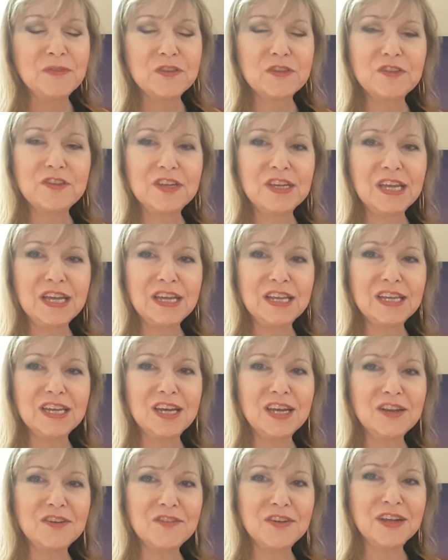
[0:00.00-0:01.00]
So she kind of
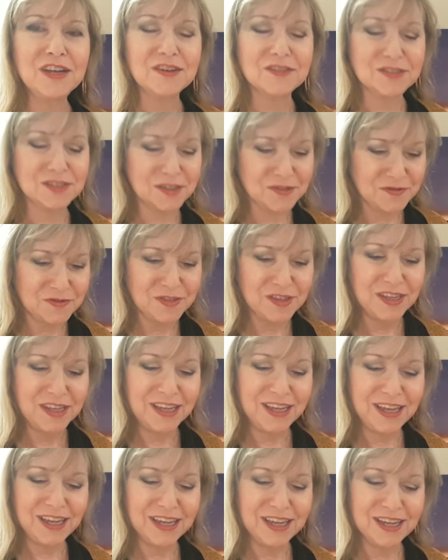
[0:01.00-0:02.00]
got around
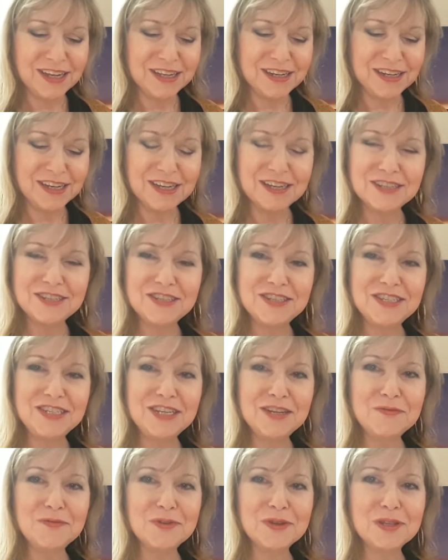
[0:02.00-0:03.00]
and uh, she
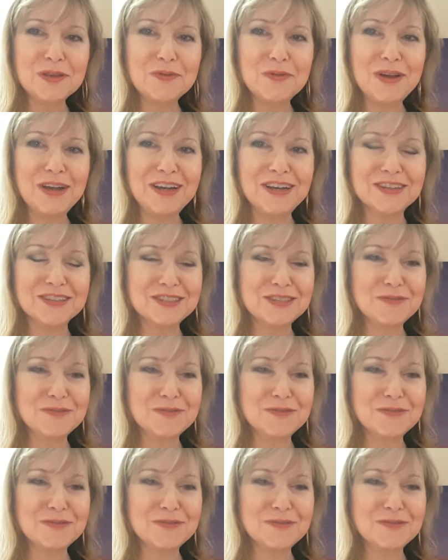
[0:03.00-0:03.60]
did really well.